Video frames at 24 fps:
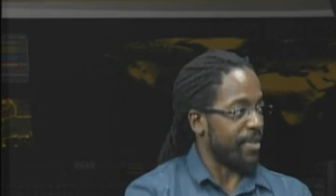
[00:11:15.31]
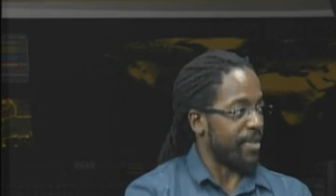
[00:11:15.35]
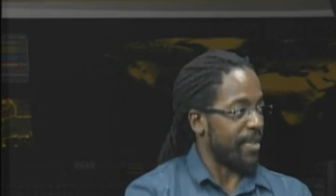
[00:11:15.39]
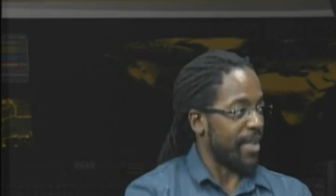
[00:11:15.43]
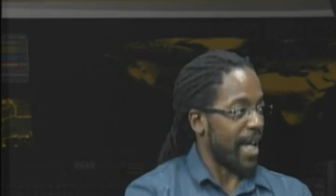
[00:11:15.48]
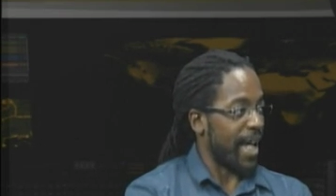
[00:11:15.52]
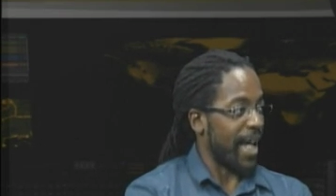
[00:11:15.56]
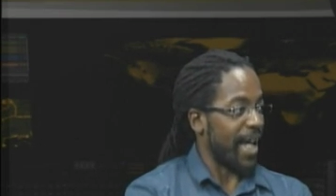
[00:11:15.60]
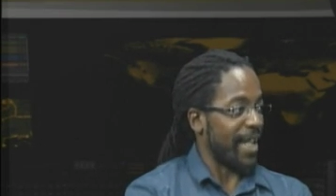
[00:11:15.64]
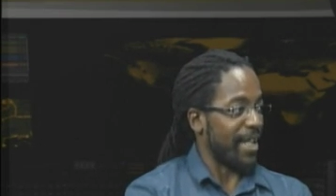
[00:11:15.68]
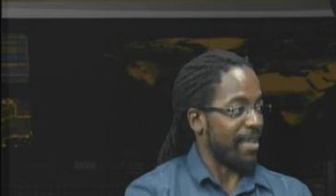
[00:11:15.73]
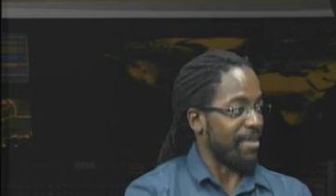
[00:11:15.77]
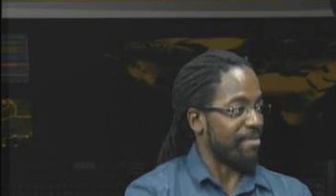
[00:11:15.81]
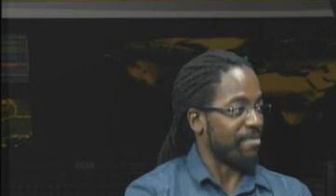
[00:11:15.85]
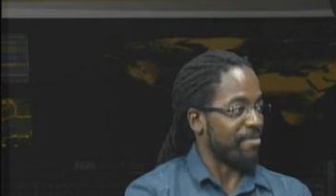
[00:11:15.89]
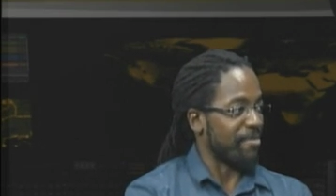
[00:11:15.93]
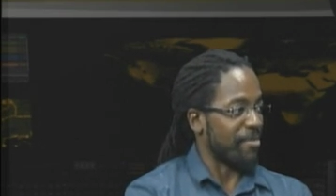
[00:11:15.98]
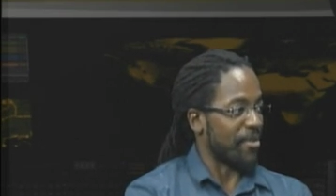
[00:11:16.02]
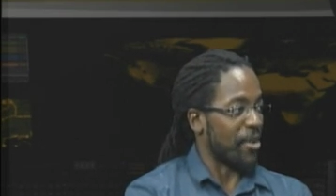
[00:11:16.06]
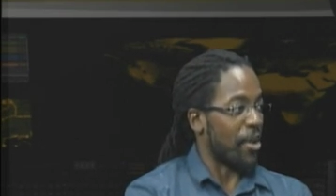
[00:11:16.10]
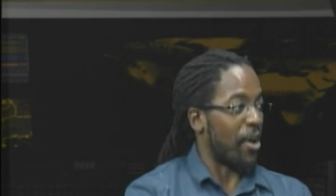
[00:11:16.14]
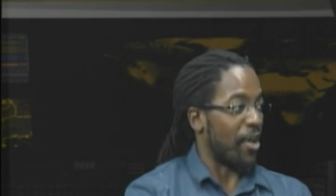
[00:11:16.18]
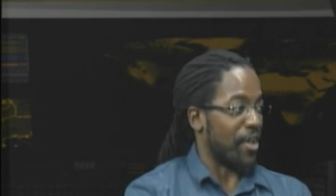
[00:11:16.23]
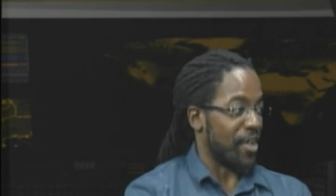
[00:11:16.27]
that
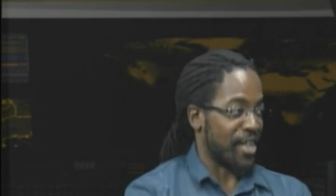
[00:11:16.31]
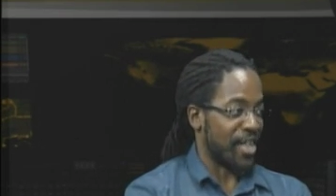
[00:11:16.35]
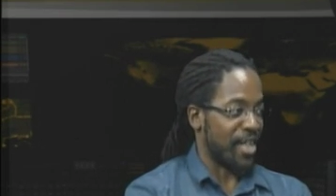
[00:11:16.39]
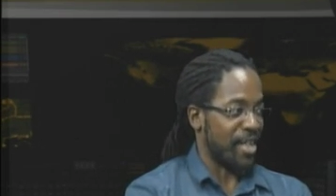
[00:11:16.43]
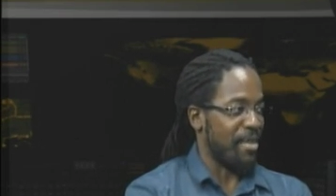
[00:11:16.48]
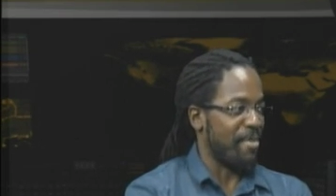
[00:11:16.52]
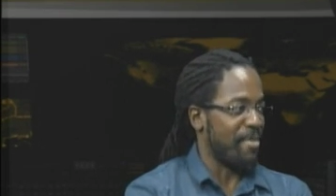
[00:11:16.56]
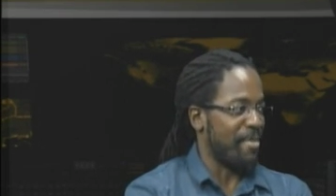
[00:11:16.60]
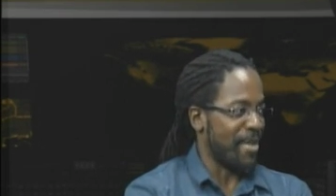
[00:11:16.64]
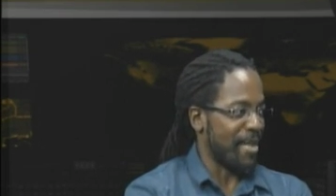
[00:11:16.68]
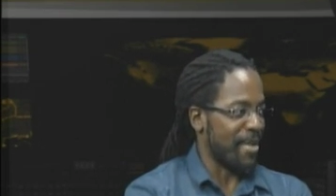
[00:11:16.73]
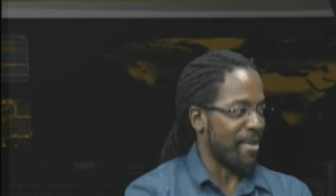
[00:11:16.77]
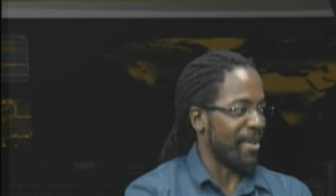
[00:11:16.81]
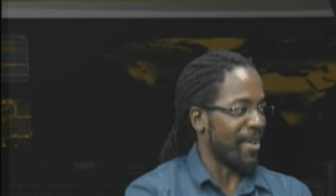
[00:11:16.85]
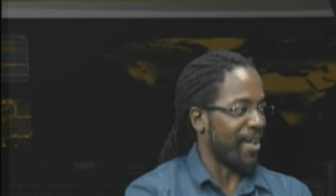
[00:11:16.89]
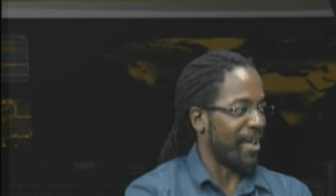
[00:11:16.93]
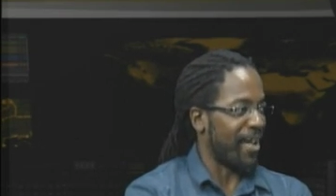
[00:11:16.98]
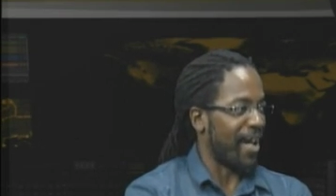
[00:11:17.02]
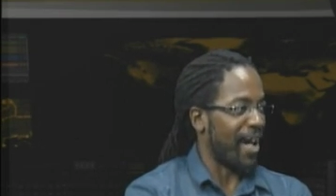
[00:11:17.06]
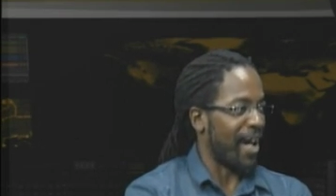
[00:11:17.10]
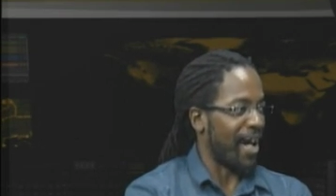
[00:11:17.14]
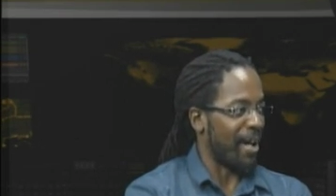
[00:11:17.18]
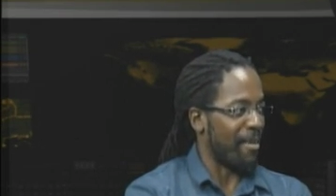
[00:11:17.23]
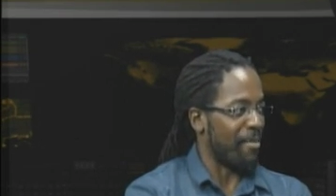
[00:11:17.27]
causes me a
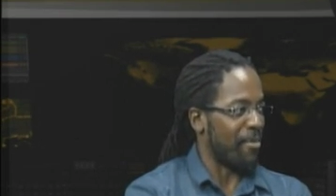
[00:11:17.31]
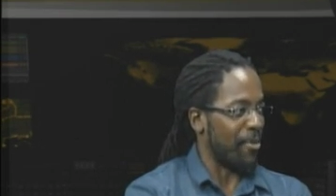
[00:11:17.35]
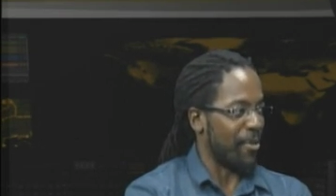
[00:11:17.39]
lot